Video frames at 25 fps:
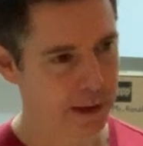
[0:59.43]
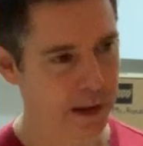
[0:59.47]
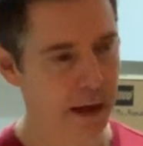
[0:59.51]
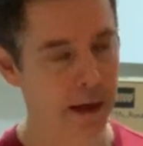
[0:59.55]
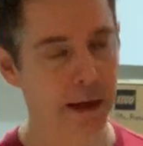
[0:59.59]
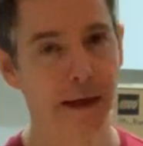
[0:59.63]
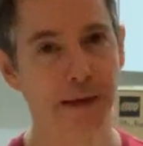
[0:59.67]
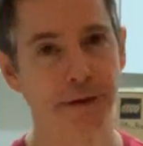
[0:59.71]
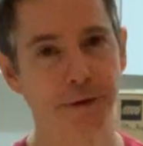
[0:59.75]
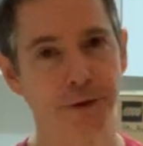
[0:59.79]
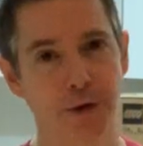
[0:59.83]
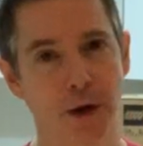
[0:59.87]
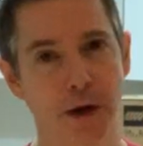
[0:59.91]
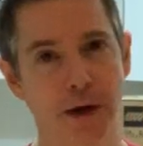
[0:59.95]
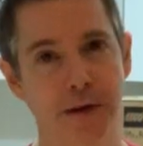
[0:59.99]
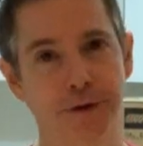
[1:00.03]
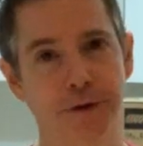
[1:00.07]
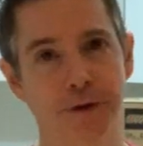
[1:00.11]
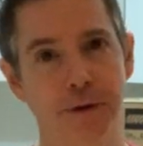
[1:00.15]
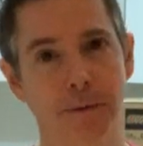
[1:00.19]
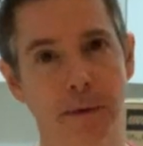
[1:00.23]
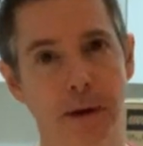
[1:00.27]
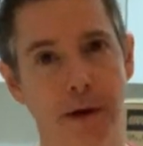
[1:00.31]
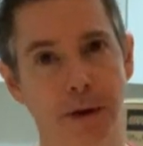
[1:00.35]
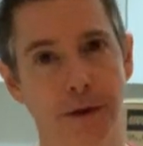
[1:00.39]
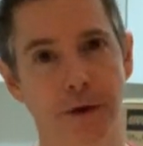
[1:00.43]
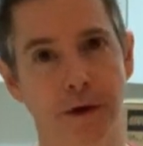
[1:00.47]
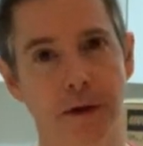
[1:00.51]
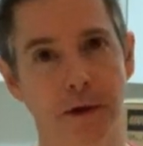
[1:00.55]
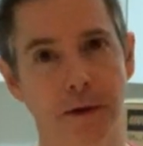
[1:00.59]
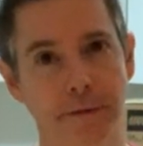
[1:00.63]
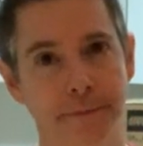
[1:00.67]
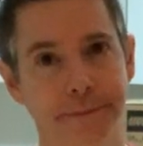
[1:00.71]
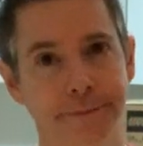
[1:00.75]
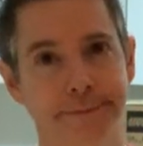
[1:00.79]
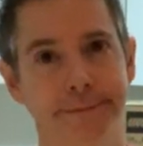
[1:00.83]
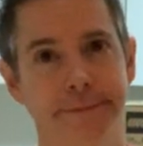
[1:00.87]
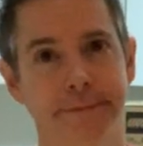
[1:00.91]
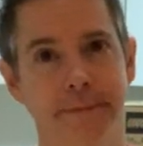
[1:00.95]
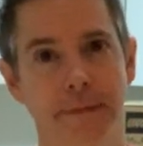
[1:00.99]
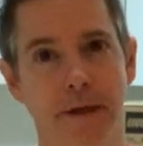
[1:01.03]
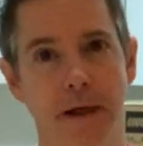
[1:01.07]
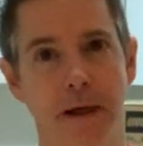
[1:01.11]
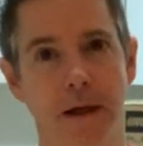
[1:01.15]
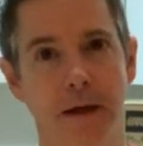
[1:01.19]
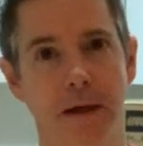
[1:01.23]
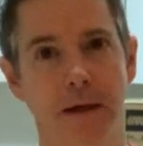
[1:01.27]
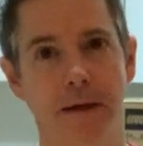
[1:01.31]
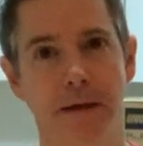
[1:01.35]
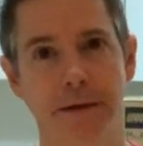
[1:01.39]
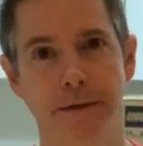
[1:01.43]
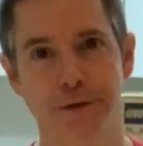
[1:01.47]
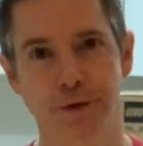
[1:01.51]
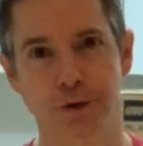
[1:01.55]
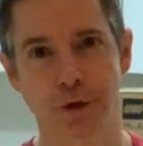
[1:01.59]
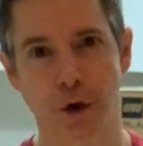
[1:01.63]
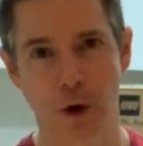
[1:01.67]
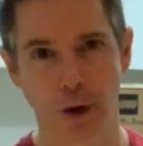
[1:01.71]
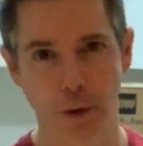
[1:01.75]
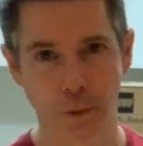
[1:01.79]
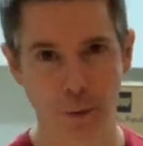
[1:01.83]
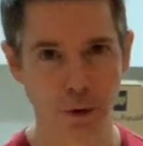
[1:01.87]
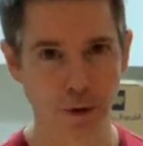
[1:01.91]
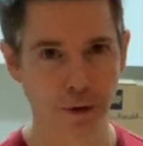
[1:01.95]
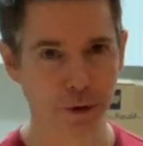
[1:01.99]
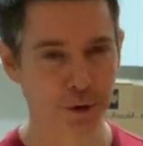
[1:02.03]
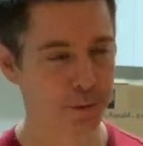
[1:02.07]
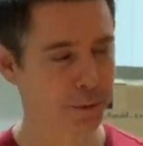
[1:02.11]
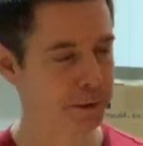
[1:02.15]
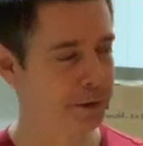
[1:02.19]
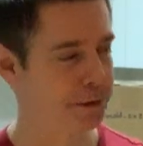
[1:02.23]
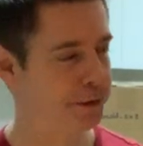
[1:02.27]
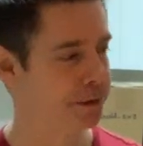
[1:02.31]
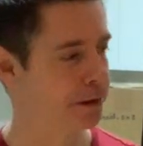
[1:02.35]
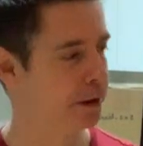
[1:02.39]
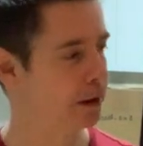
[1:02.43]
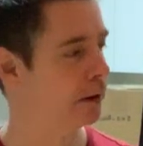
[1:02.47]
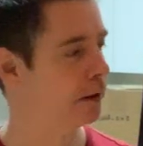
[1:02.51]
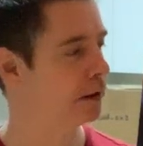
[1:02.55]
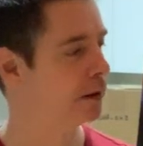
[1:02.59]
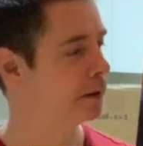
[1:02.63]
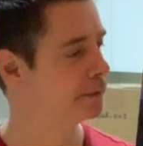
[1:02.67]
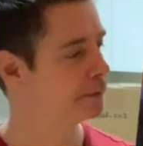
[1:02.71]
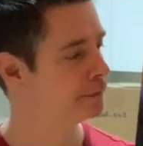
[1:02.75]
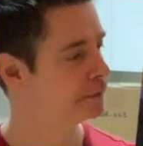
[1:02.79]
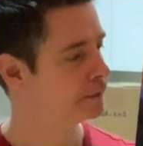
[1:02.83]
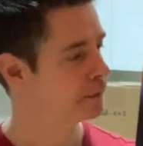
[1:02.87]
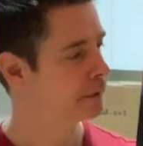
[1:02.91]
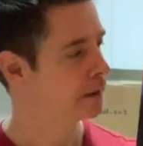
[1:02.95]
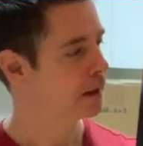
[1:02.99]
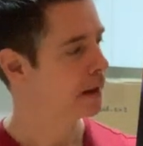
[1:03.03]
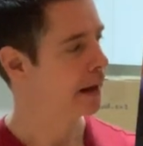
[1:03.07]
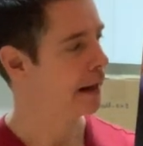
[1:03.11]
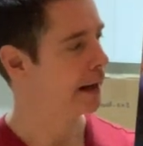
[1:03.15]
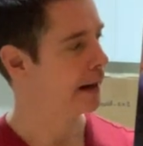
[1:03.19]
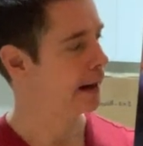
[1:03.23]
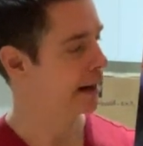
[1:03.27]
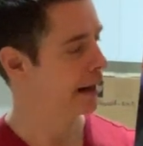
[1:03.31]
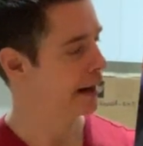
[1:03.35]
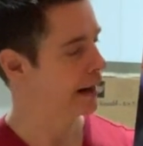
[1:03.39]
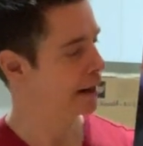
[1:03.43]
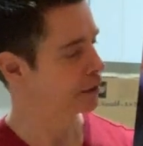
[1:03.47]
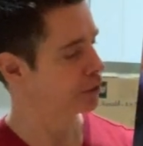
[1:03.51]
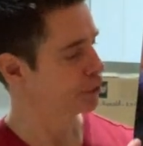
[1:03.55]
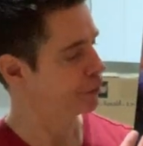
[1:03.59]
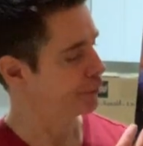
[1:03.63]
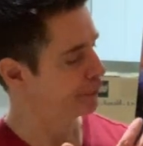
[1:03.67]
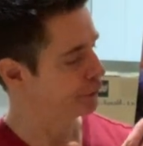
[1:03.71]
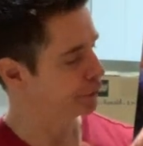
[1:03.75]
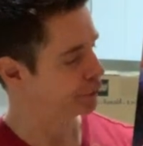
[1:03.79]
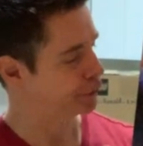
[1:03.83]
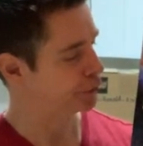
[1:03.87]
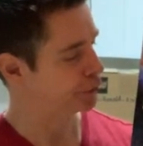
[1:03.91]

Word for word: and I saw some other uh, Star Wars material, and I actually